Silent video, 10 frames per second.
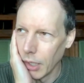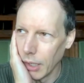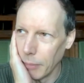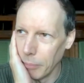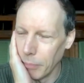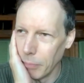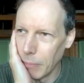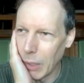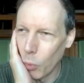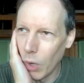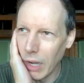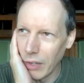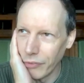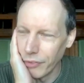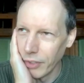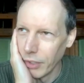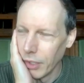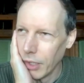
my wife